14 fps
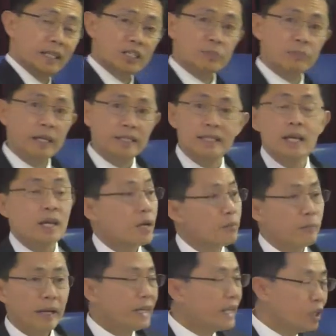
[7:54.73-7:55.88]
in his place.
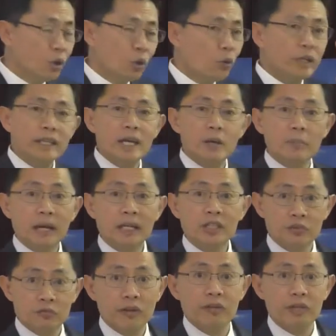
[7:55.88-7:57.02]
But they know in their
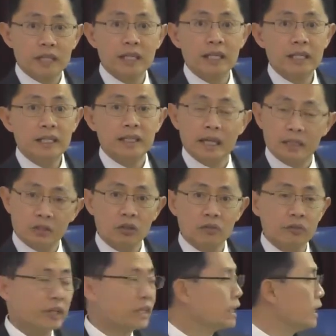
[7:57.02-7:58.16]
minds very clearly, they are taught
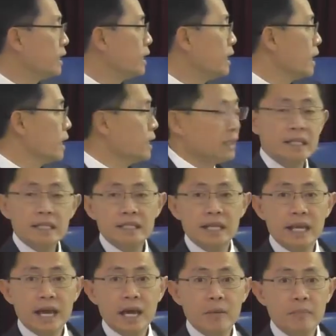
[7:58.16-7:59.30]
very clearly, this
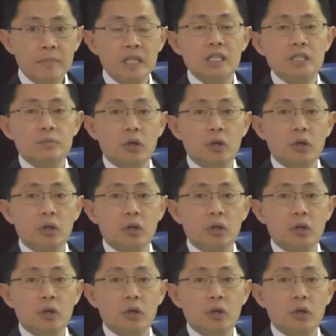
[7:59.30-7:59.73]
lamb is